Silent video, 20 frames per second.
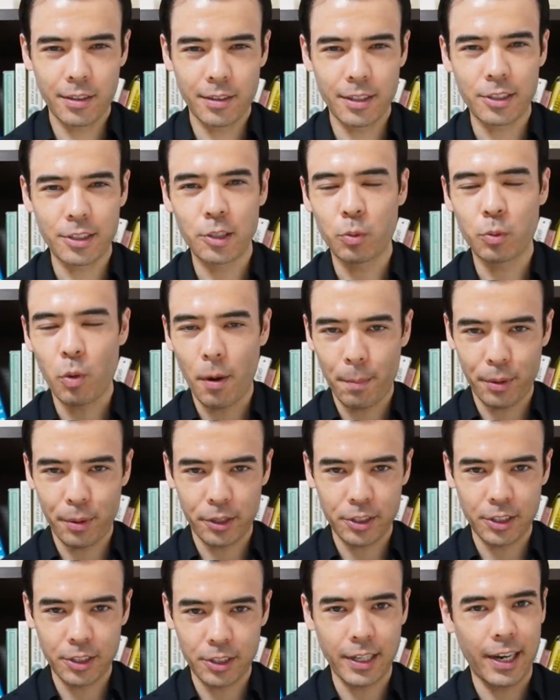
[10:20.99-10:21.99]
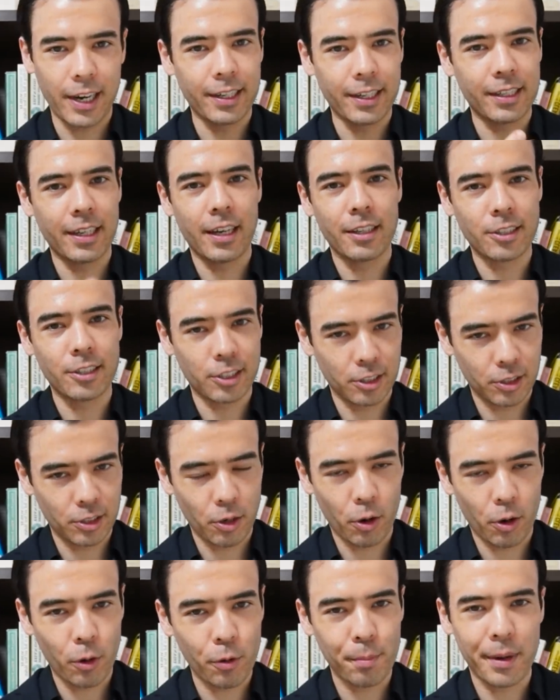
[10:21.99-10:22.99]
This is one person's idea. This is
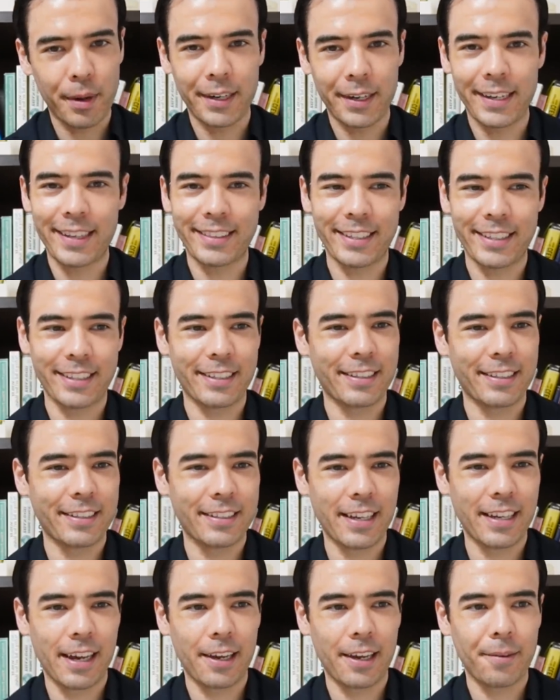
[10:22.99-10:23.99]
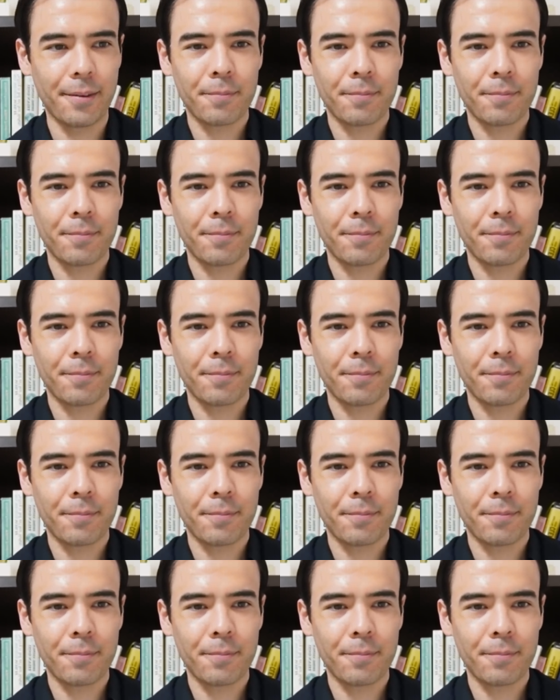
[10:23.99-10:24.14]
your own money at the end of the day.